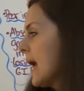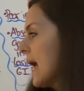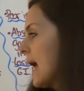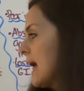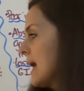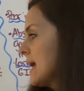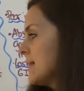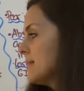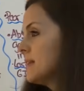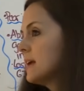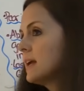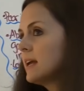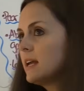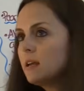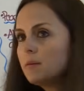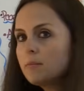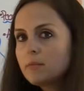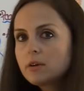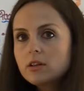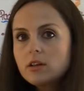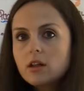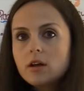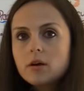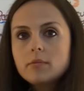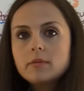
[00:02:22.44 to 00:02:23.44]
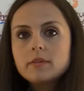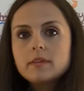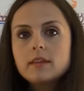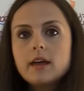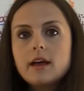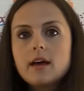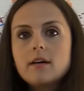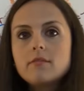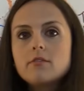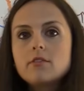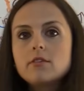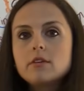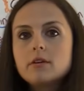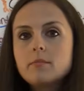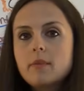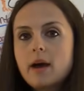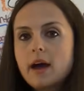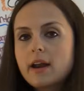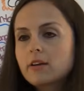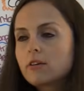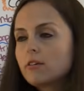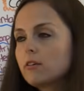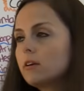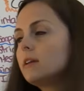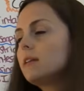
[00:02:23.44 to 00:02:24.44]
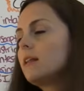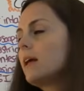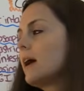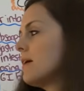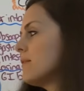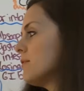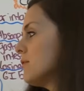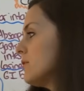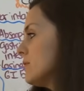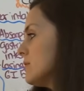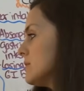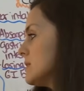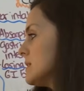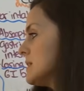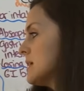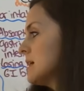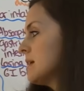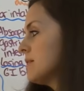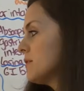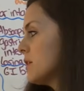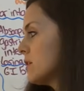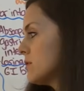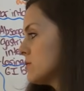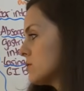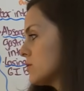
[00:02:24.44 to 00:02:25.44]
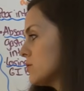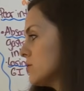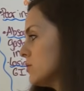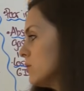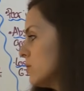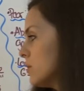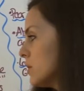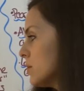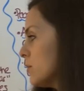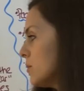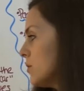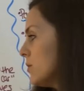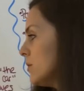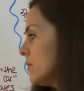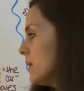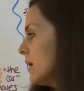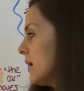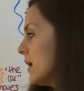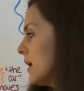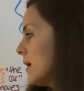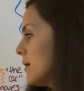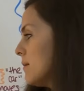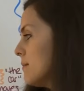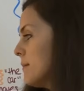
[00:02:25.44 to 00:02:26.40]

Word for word: and the hemoglobin level, hematocrit level, see if those are normal.